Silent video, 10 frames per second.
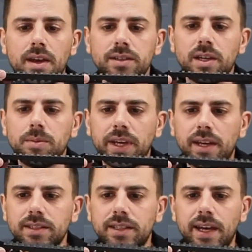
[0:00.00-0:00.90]
Something
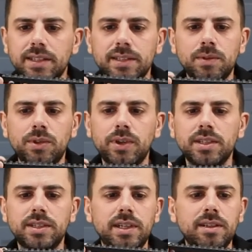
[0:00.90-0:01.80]
else it has, you can
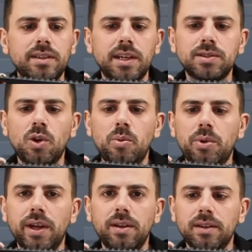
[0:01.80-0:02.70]
see that scope
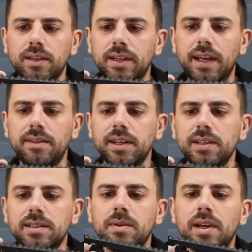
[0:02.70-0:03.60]
rail can tilt,